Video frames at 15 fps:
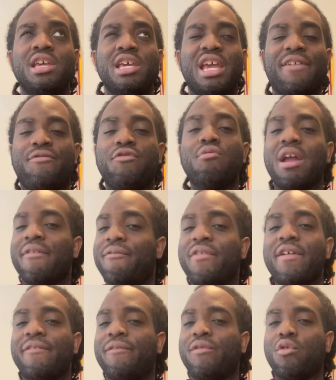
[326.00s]
if you ain't
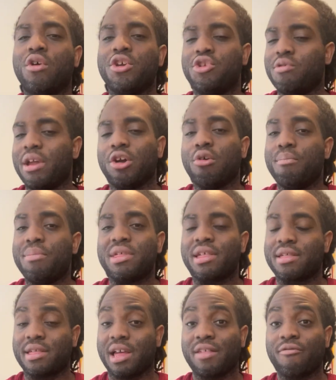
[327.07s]
fit for it, you ain't gonna be
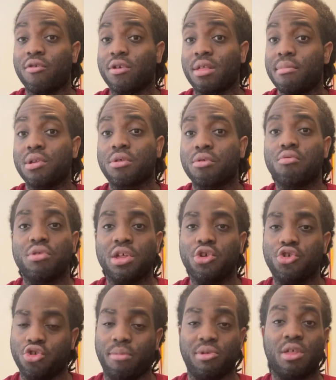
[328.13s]
successful as a middle school
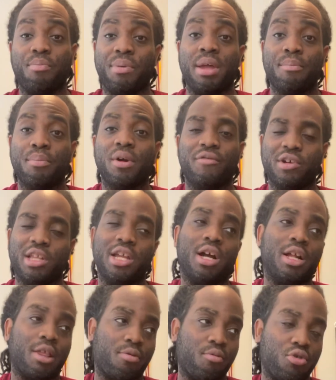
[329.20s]
teacher. I'm just being perfectly
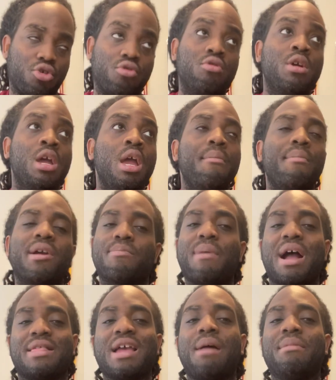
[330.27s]
honest with you, because
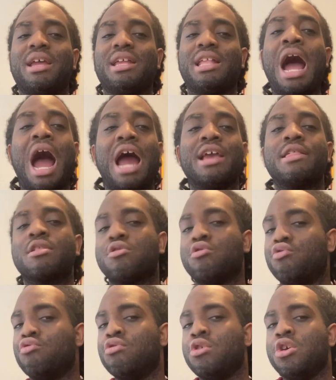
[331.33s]
by the time you get to high
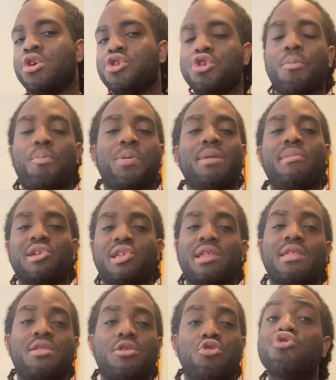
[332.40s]
school, you're pretty much
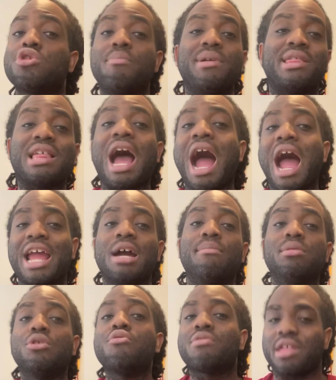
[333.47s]
you should be tying
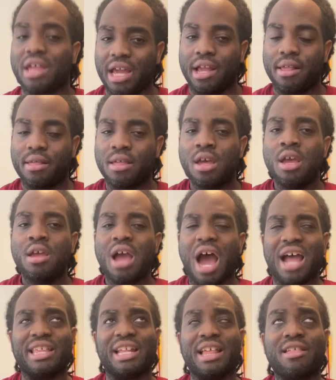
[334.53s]
up loose ends.
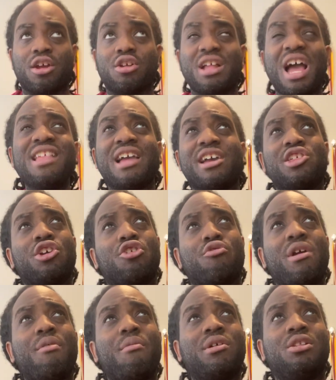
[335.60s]
I think that's actually a
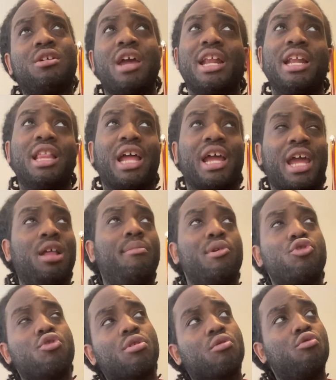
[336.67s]
great way to look at it. Like
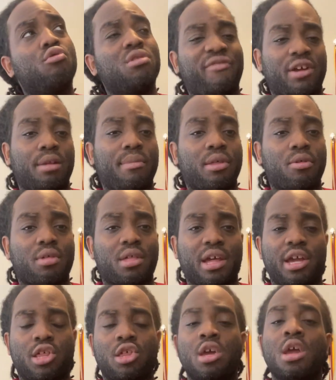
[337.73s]
elementary school, developmental
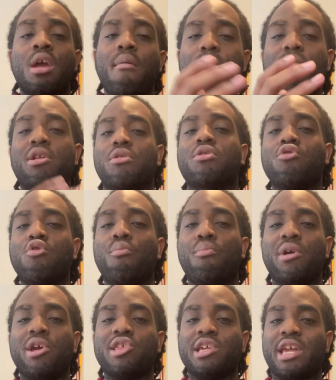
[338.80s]
stage; middle school,
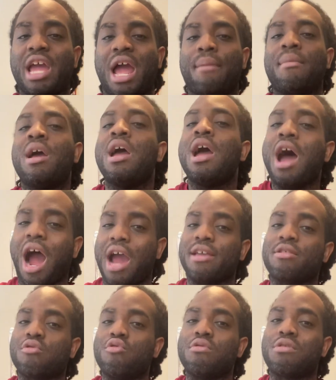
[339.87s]
bridge the gap; high
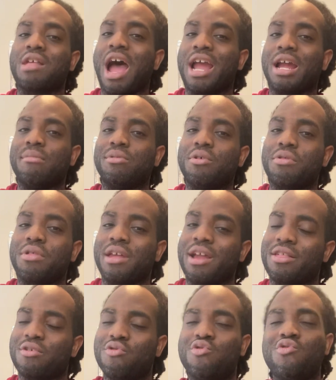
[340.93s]
school, tying up loose
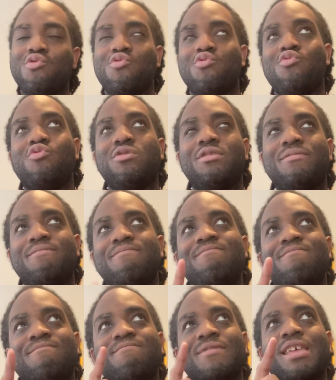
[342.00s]
ends. Ooh.
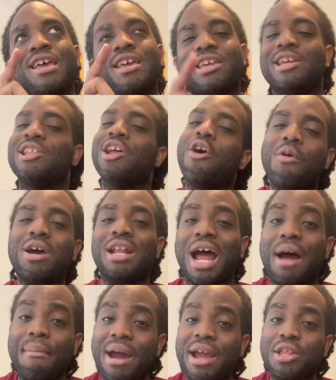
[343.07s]
You know what?
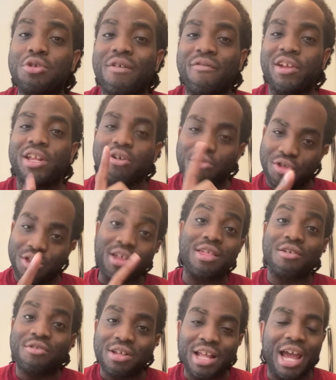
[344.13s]
I might do a video just
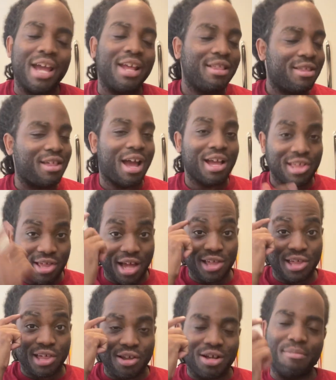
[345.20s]
on that. I
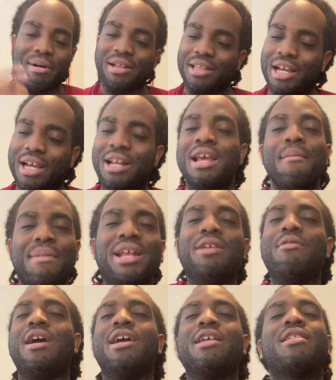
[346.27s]
just thought about that. But
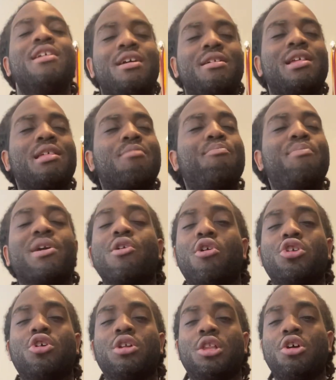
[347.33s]
anyways, this has been
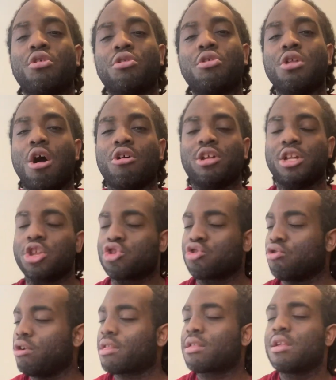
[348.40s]
going on a little too longer than the
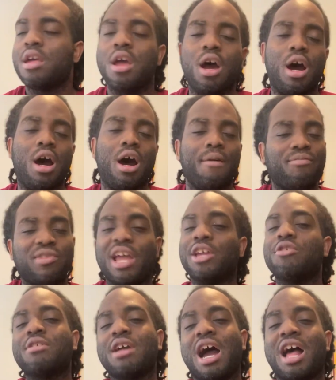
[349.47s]
shorts.
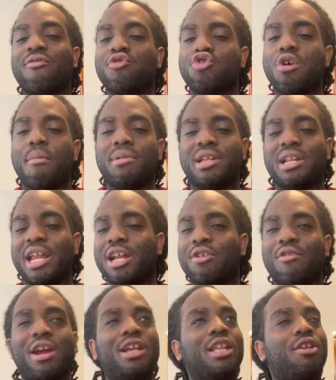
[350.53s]
Thank you guys for joining me today.
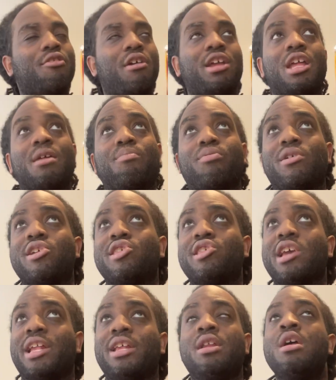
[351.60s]
Greatly, greatly
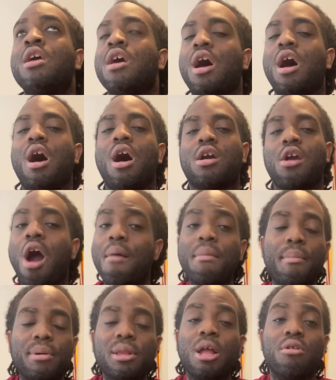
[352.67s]
appreciate it.
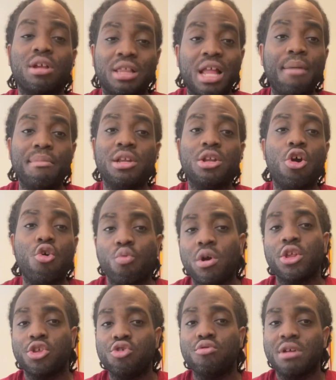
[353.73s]
Comment below and let me know
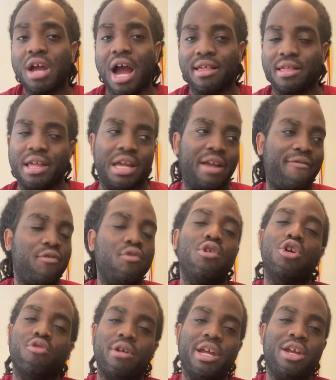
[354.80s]
what you guys think. If you
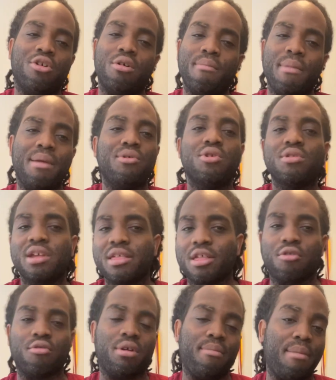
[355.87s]
agree or maybe you
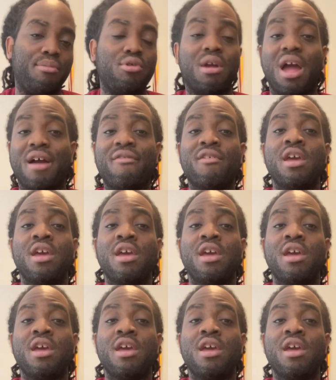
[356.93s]
disagree. Maybe you have